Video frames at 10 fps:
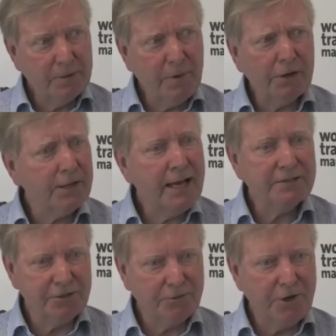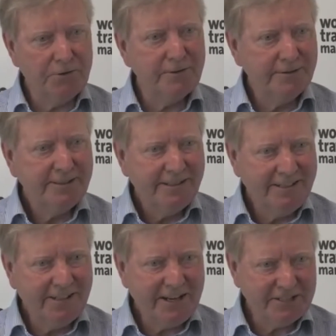The market hasn't grown
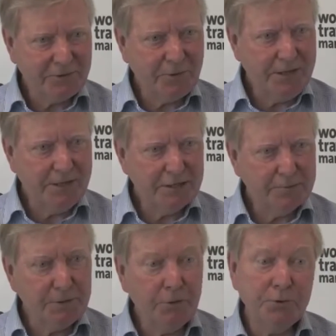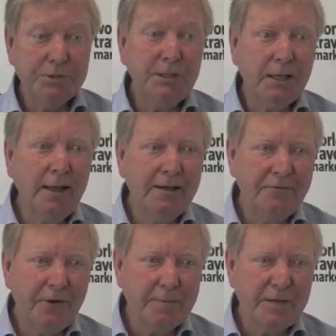in the last 3 years, but nor has it
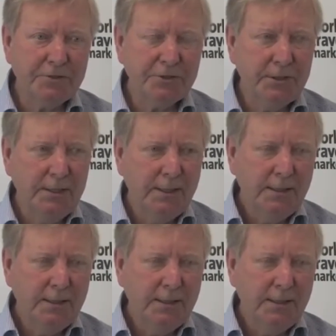declined very much.